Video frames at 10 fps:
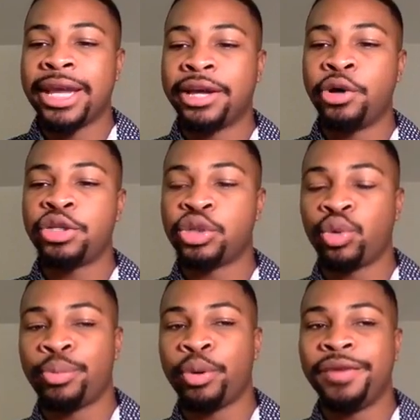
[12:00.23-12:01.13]
at coaches
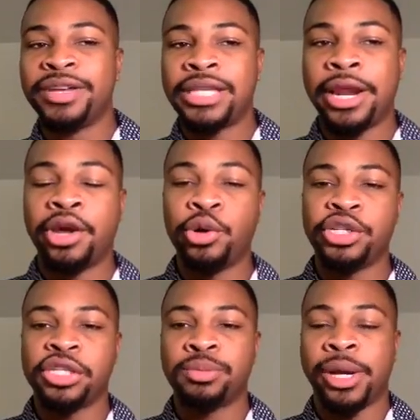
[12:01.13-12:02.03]
with previous head coach
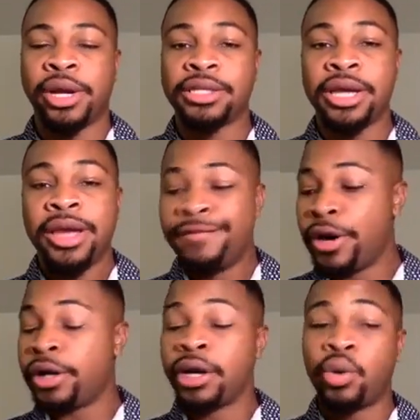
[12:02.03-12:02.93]
experience?"
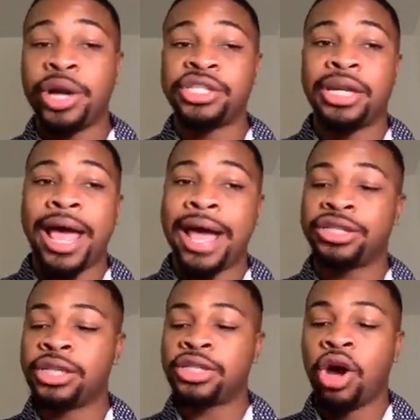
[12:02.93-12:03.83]
Very good question. I
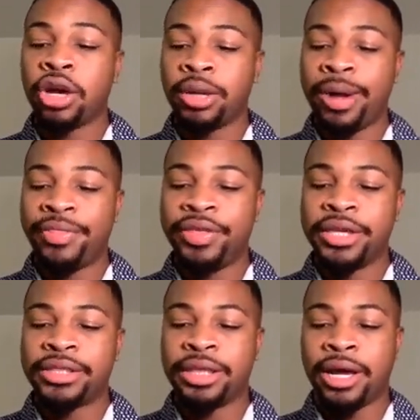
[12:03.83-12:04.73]
actually talked about
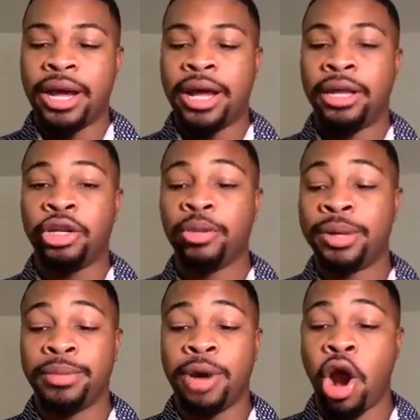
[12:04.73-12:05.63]
this a little bit
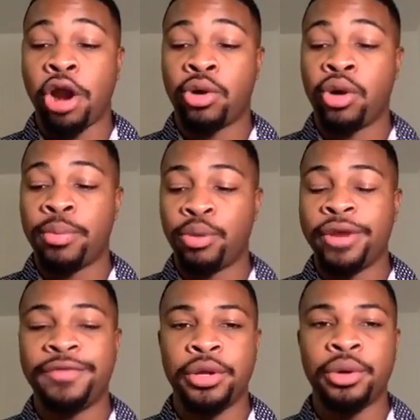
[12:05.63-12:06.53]
in my article, a
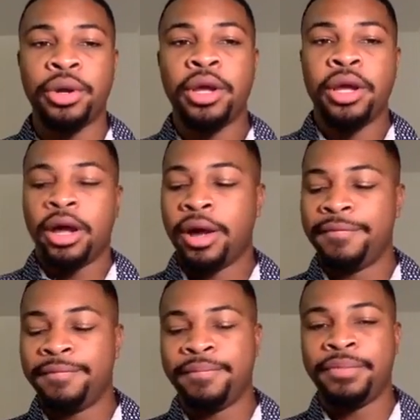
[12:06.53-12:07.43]
preview of
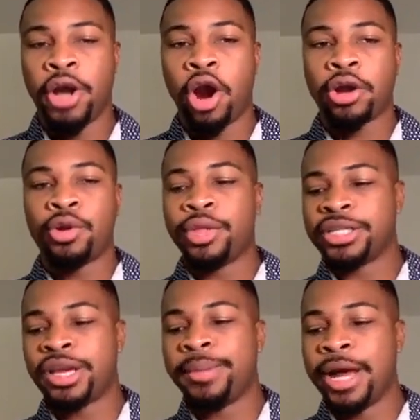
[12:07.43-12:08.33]
the article that's
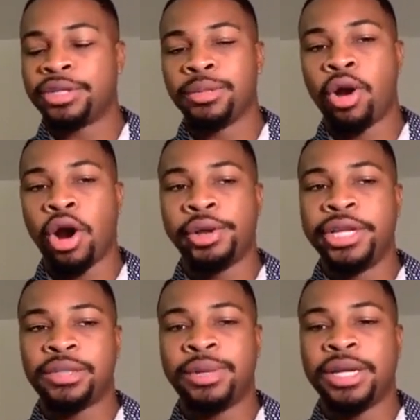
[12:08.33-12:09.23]
coming out tomorrow on
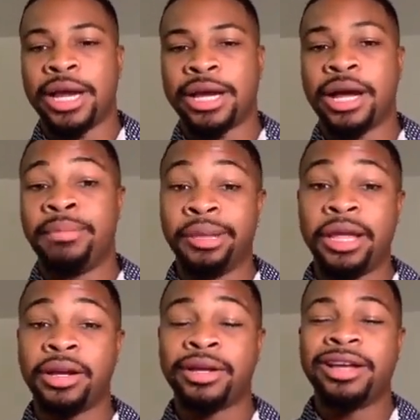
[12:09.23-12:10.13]
ESPN.com. Plug.